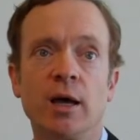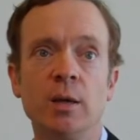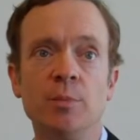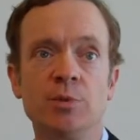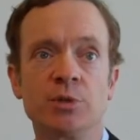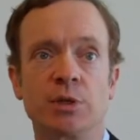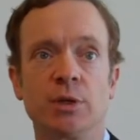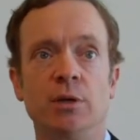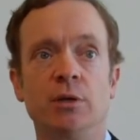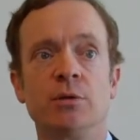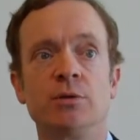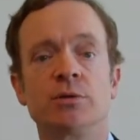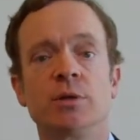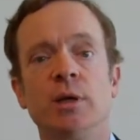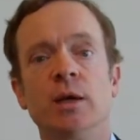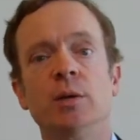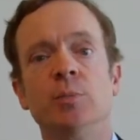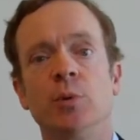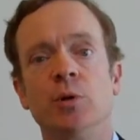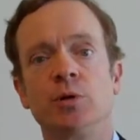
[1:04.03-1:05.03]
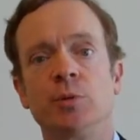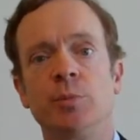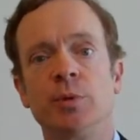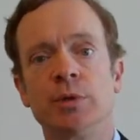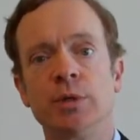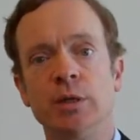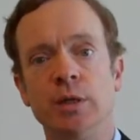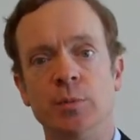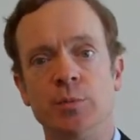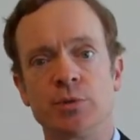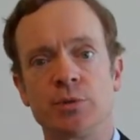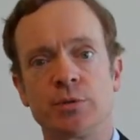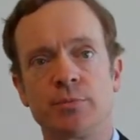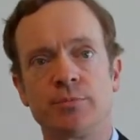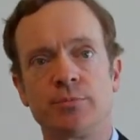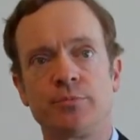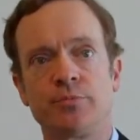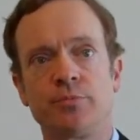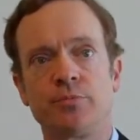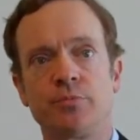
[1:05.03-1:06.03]
timescales and multiple teams.
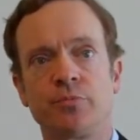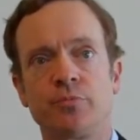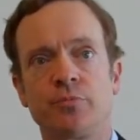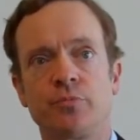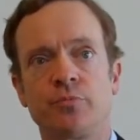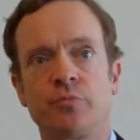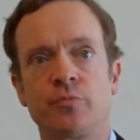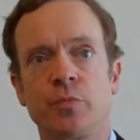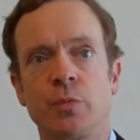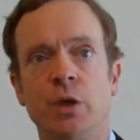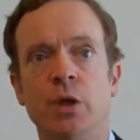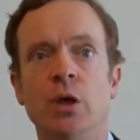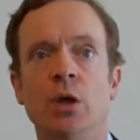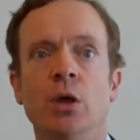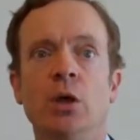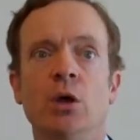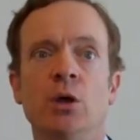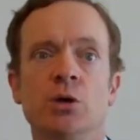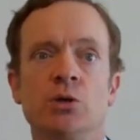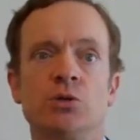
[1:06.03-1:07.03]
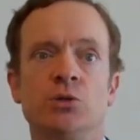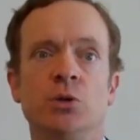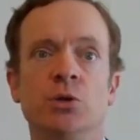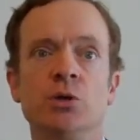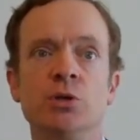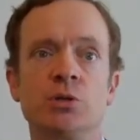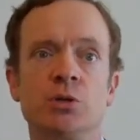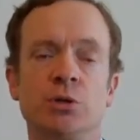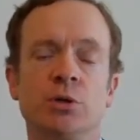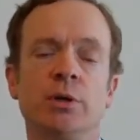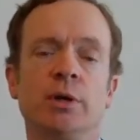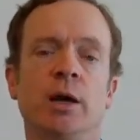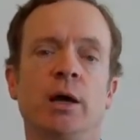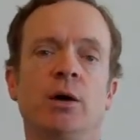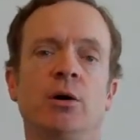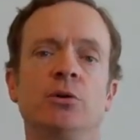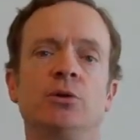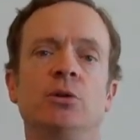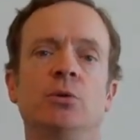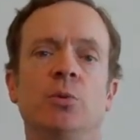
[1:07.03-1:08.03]
Students learn
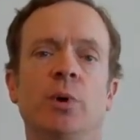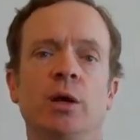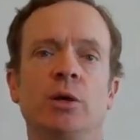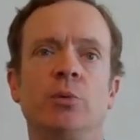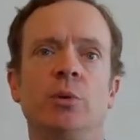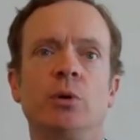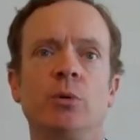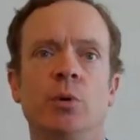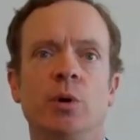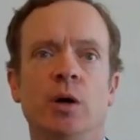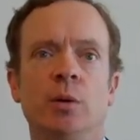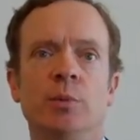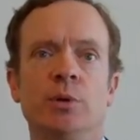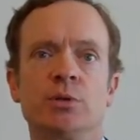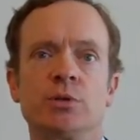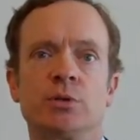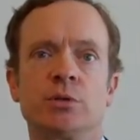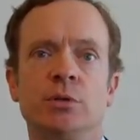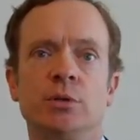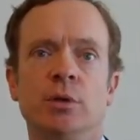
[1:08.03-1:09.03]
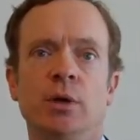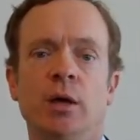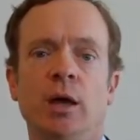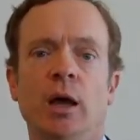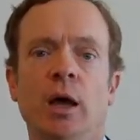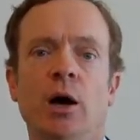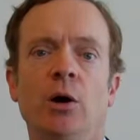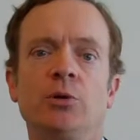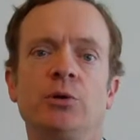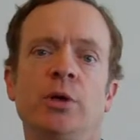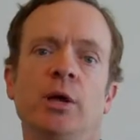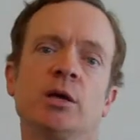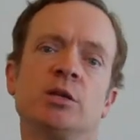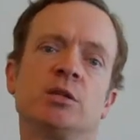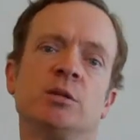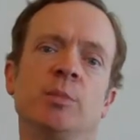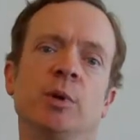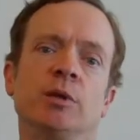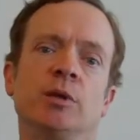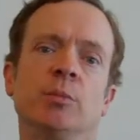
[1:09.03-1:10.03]
how to write requirements, how to
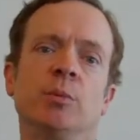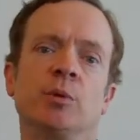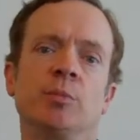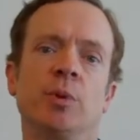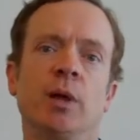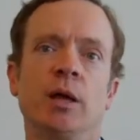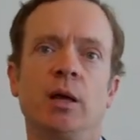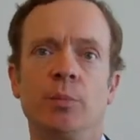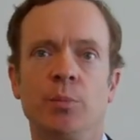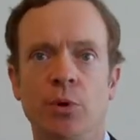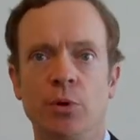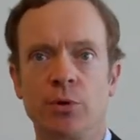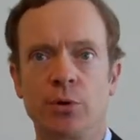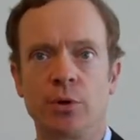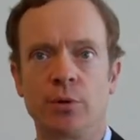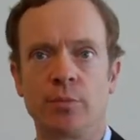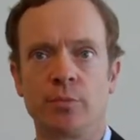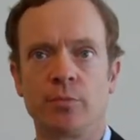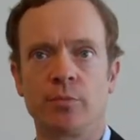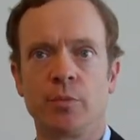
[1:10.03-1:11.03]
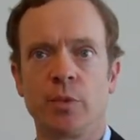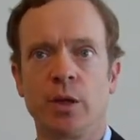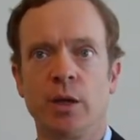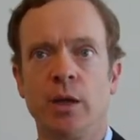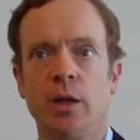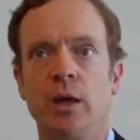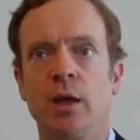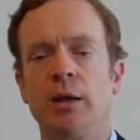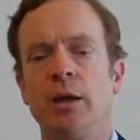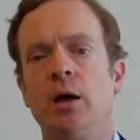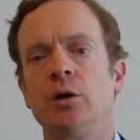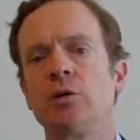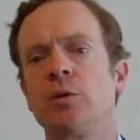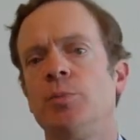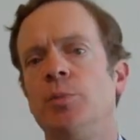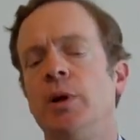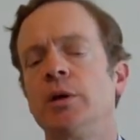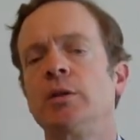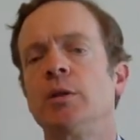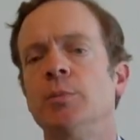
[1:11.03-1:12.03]
estimate them with planning poker, and how to
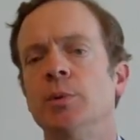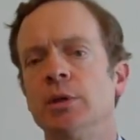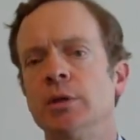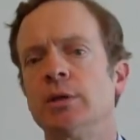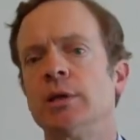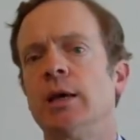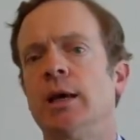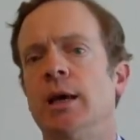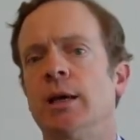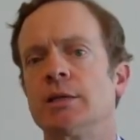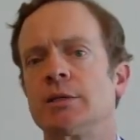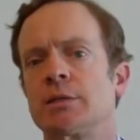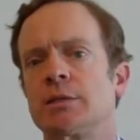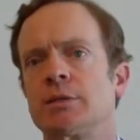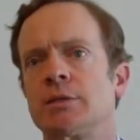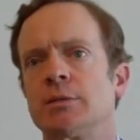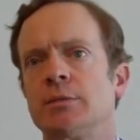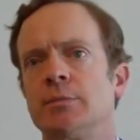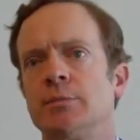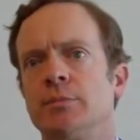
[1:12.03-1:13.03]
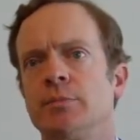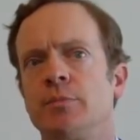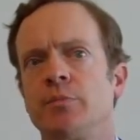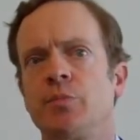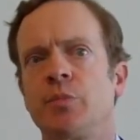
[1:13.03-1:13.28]
break them into tasks.